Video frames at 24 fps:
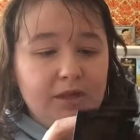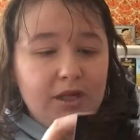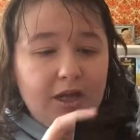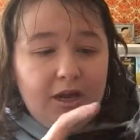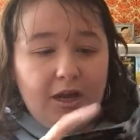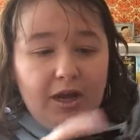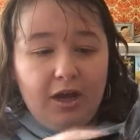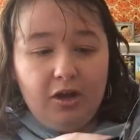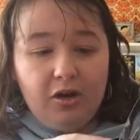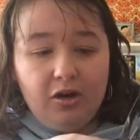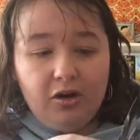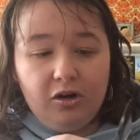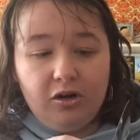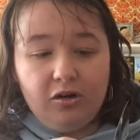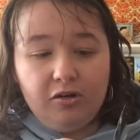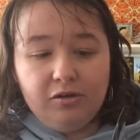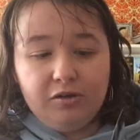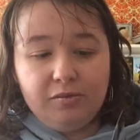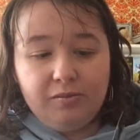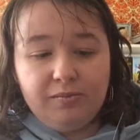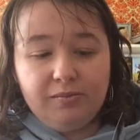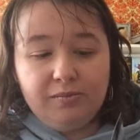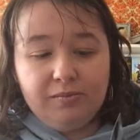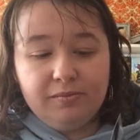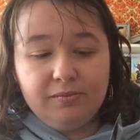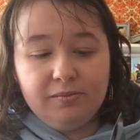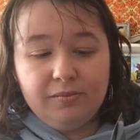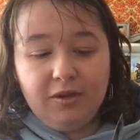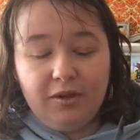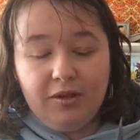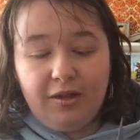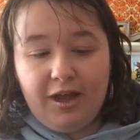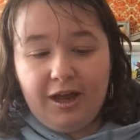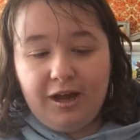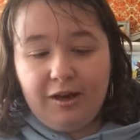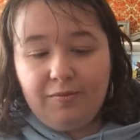And I heard
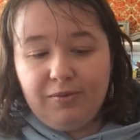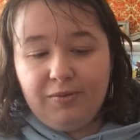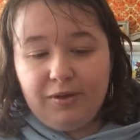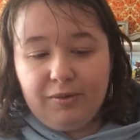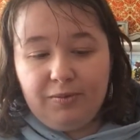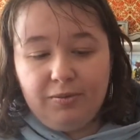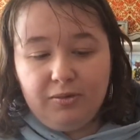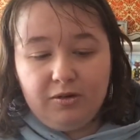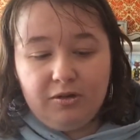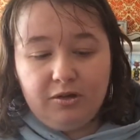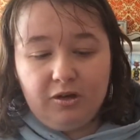a lot of people